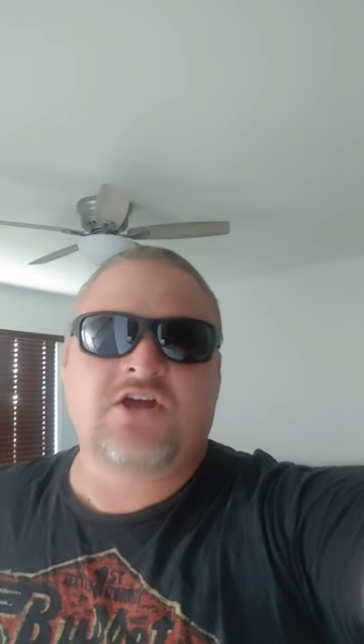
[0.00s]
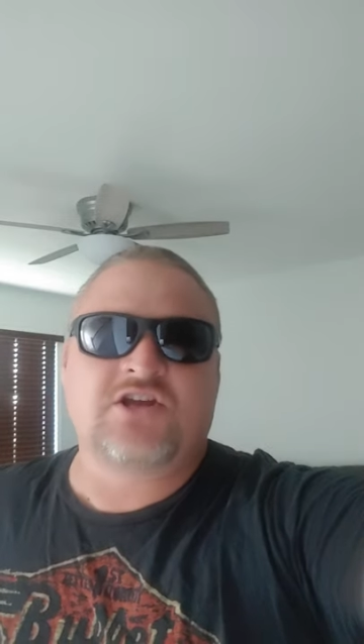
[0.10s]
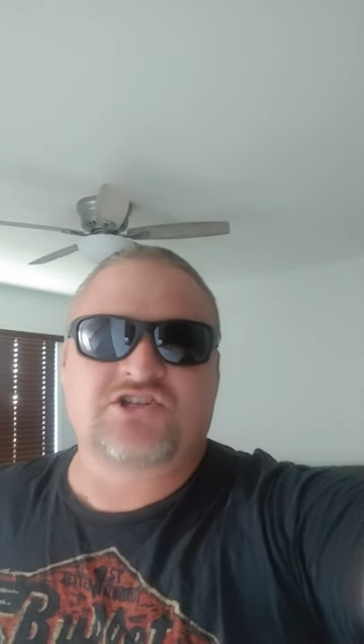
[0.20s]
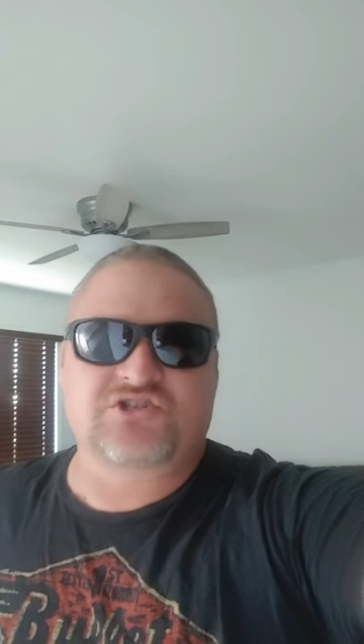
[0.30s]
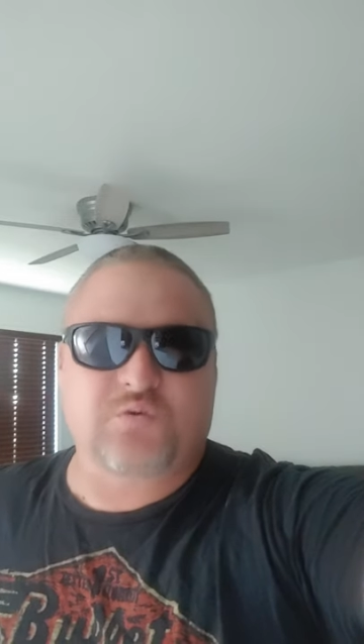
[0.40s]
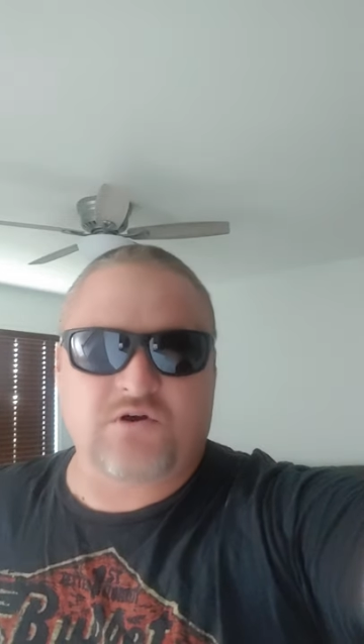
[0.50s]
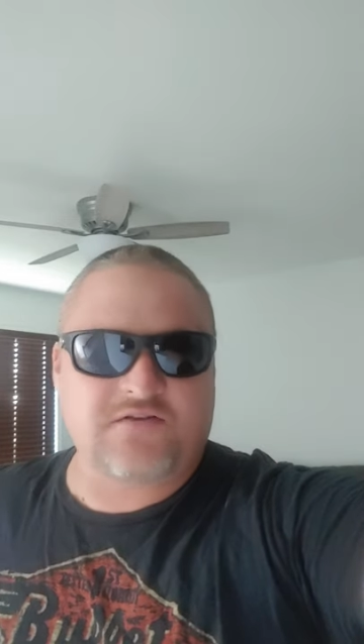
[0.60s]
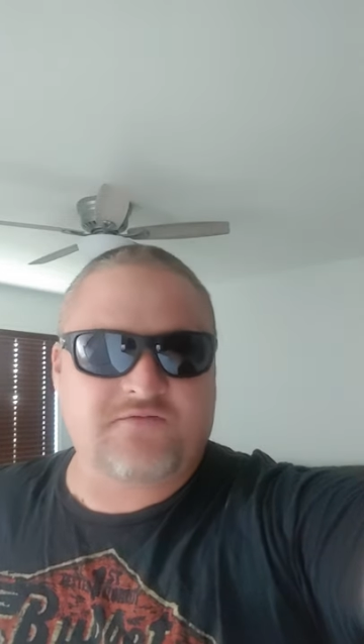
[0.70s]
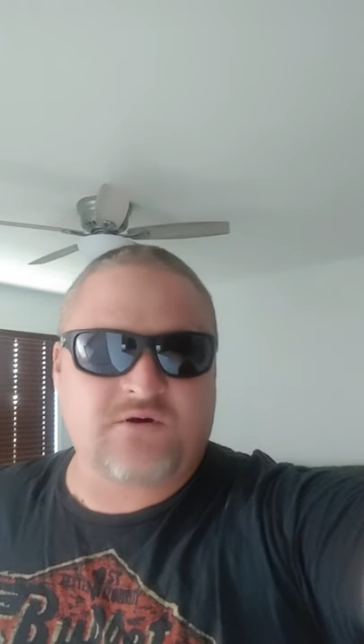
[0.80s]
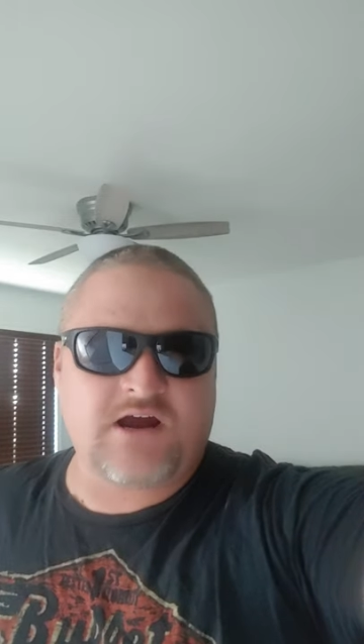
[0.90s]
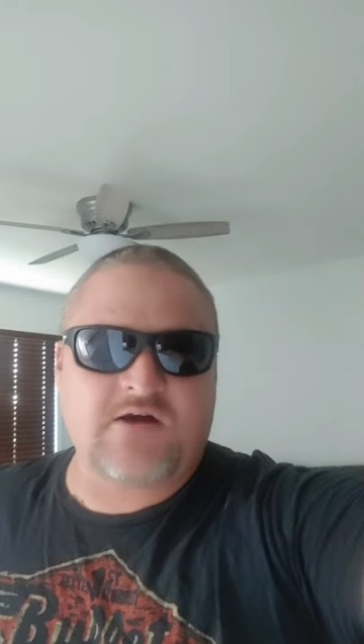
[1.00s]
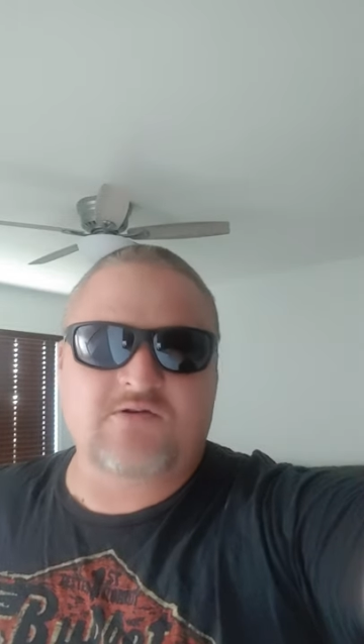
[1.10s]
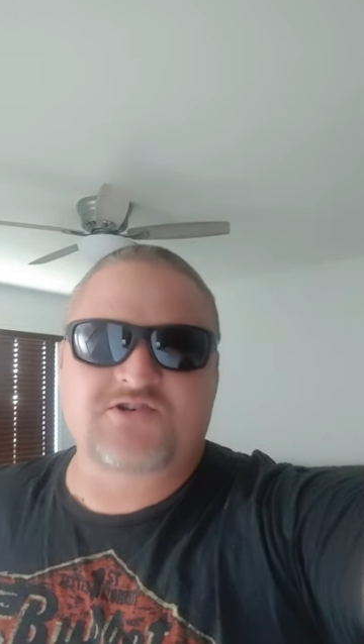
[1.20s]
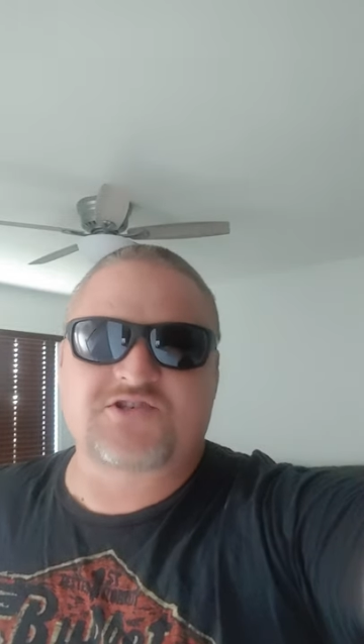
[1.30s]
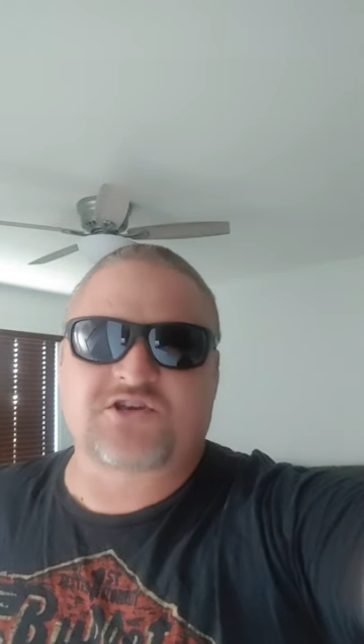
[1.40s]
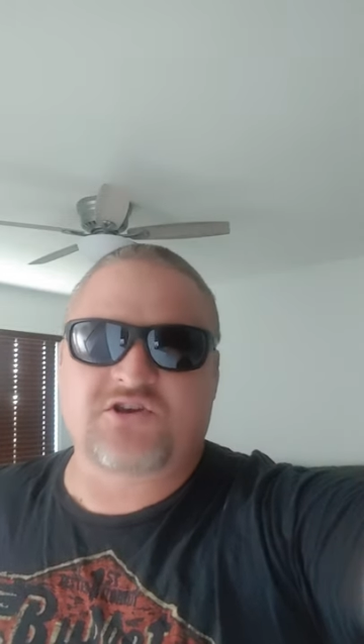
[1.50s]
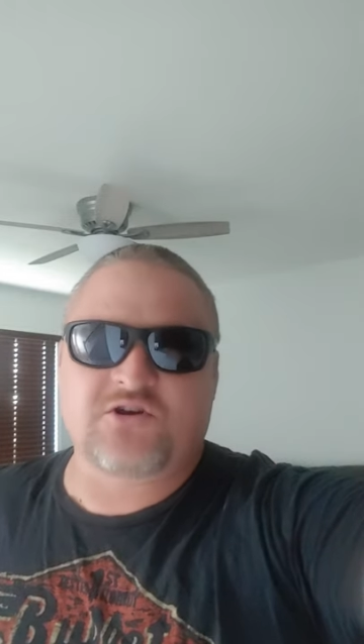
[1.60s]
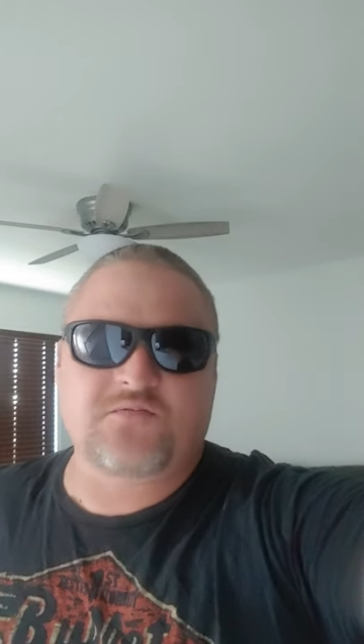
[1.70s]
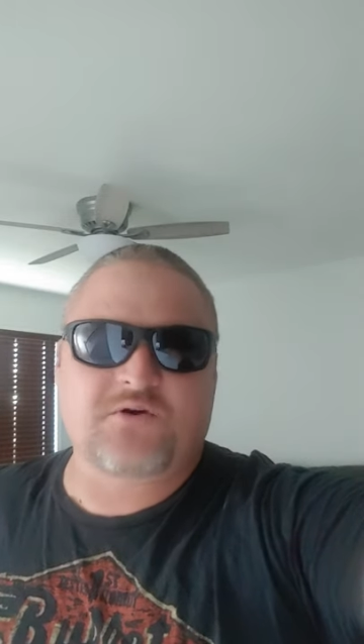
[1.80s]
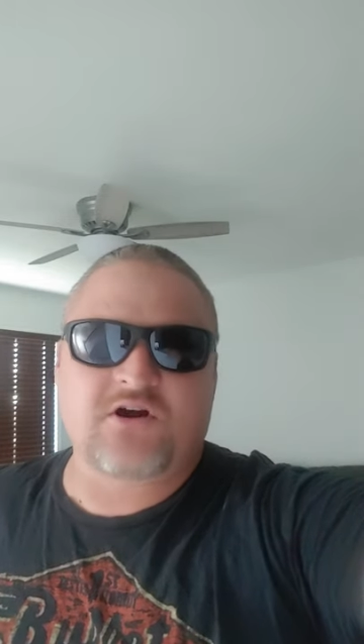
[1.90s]
It's 24-hour
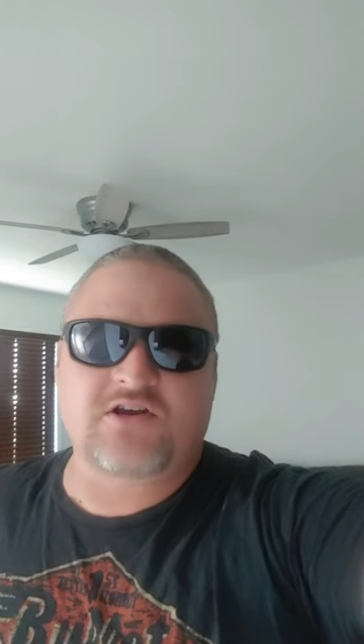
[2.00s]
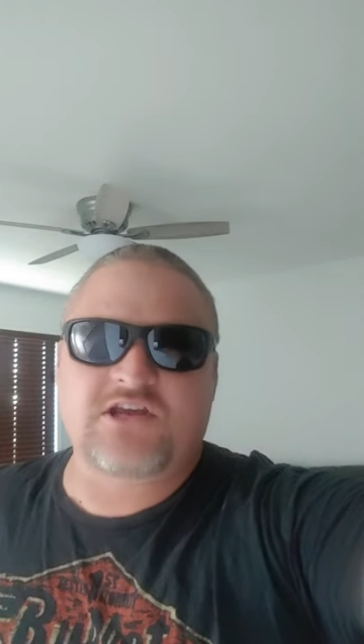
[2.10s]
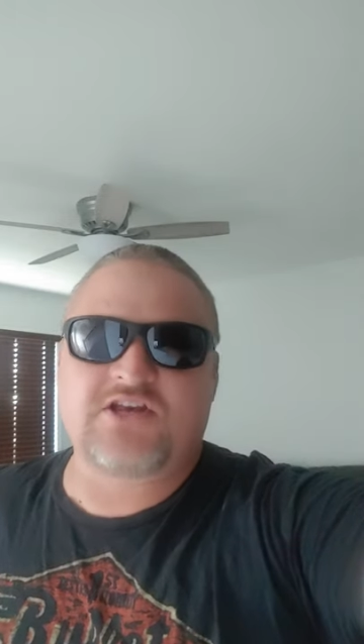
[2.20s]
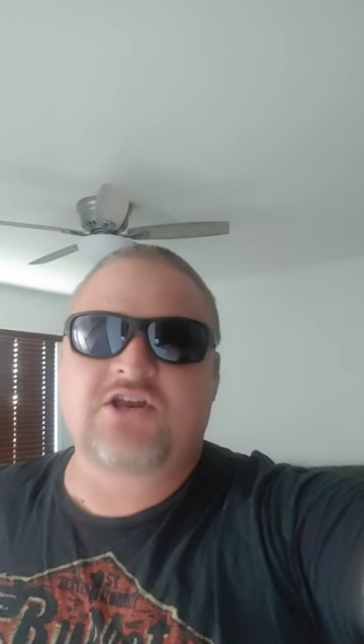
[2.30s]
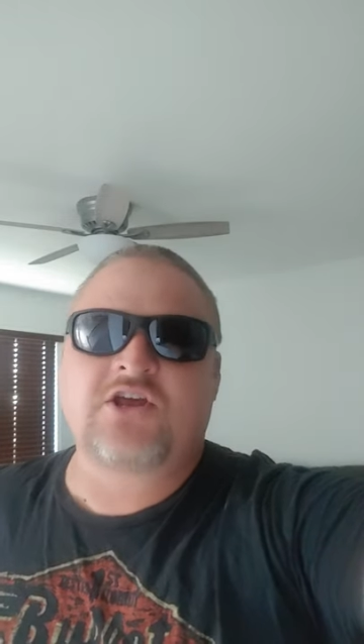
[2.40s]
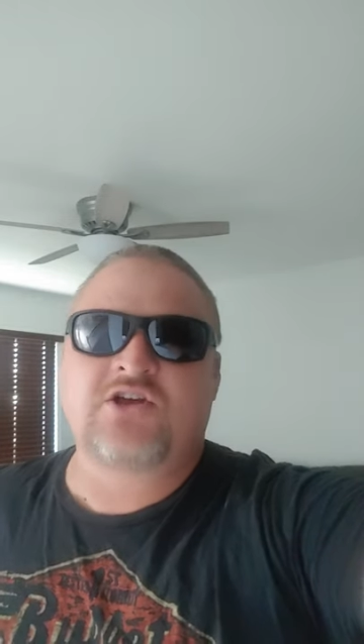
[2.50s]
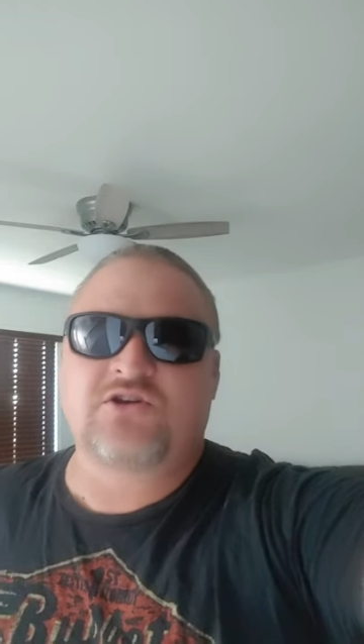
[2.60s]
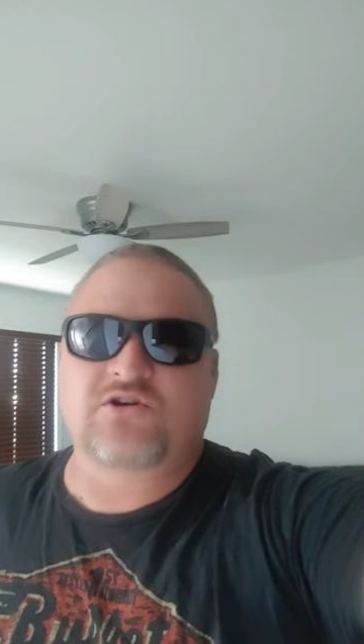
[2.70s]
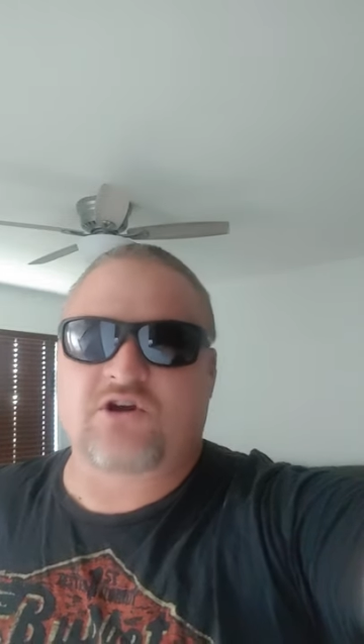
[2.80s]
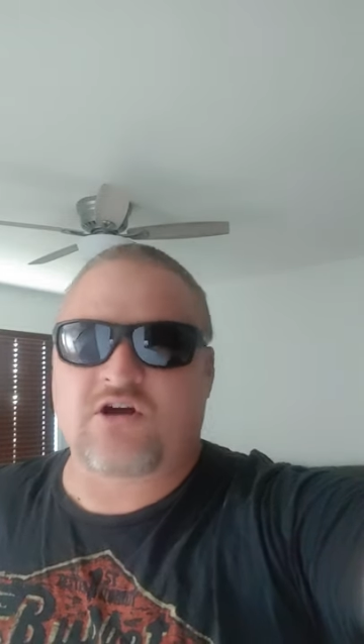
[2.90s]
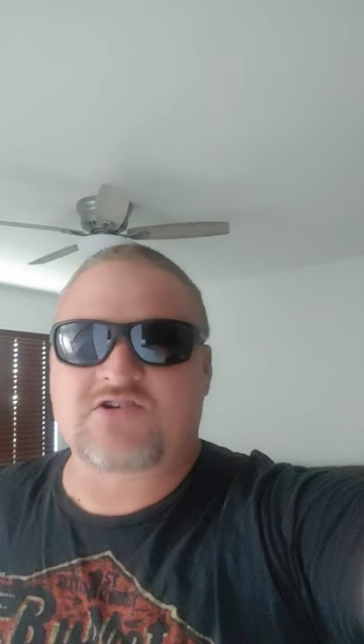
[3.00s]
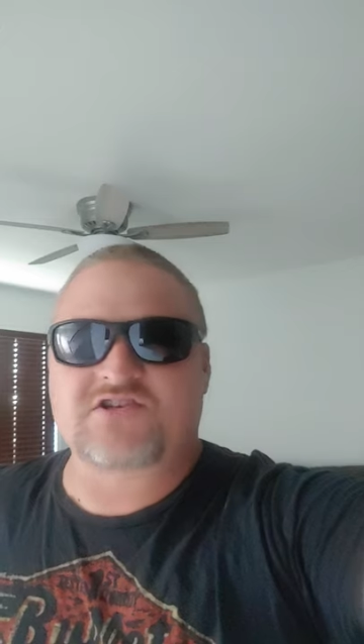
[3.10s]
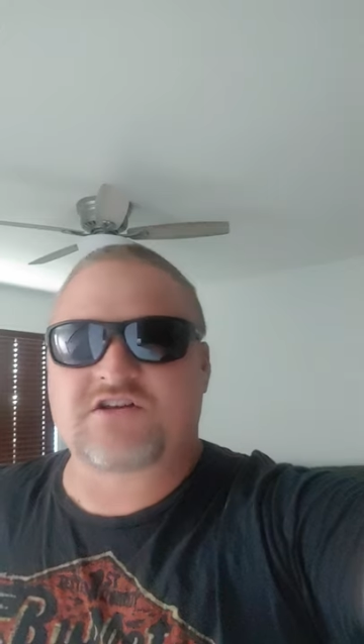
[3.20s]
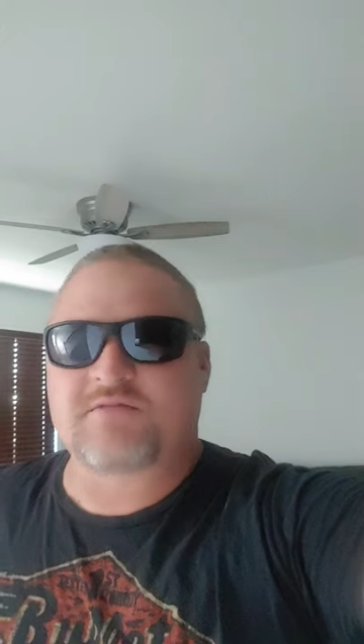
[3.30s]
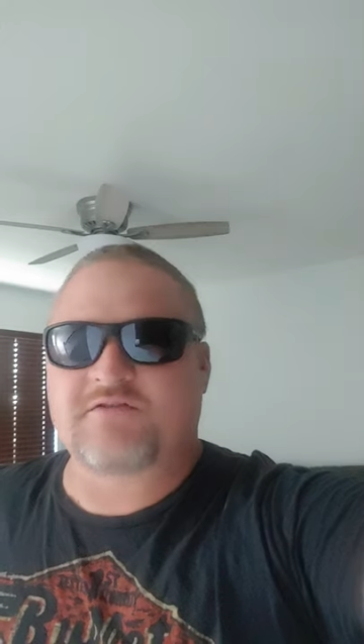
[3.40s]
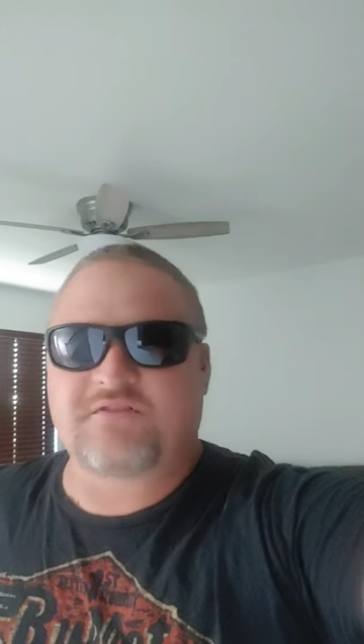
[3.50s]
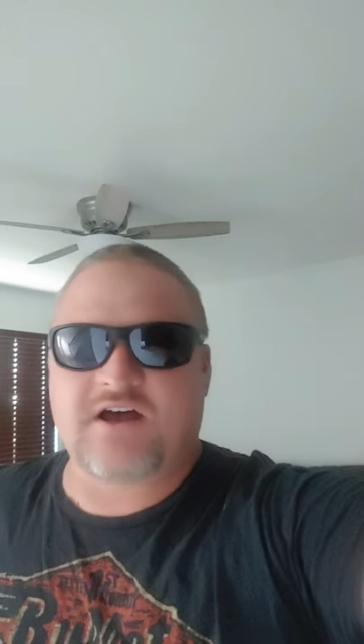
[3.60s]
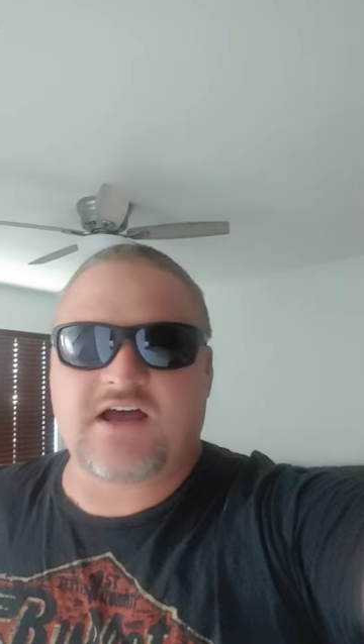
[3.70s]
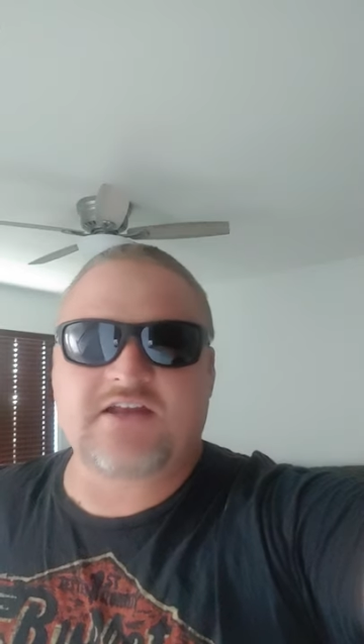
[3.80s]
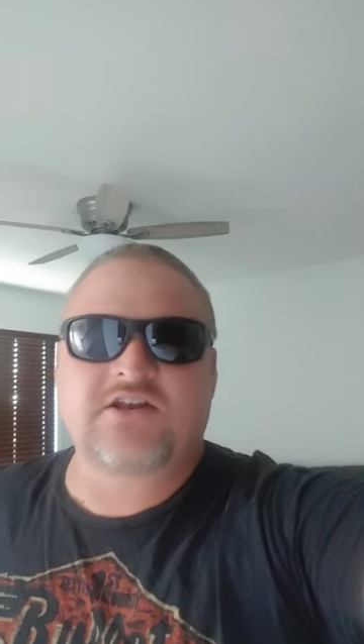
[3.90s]
secured parking. Your car is going to be
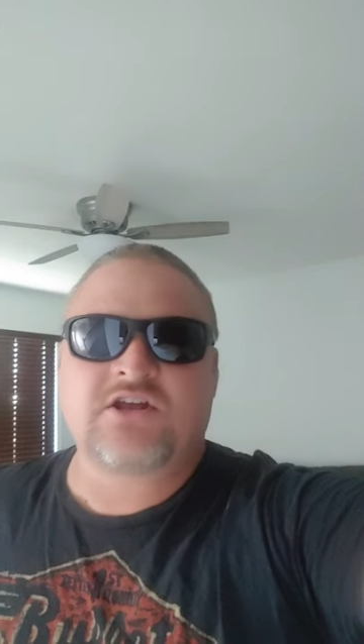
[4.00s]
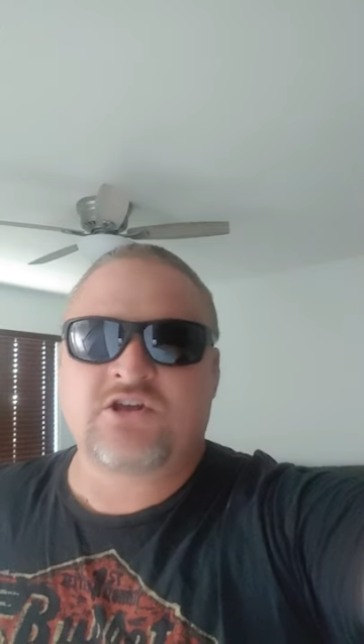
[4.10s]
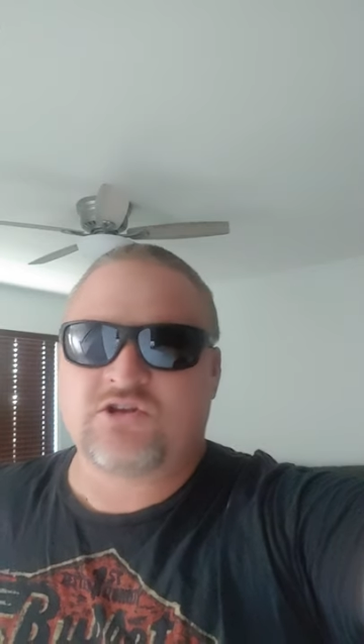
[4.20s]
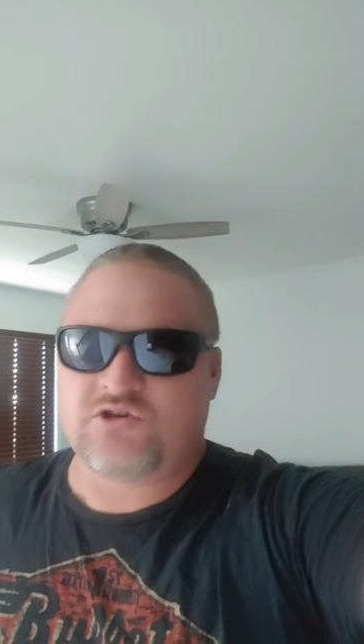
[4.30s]
fine.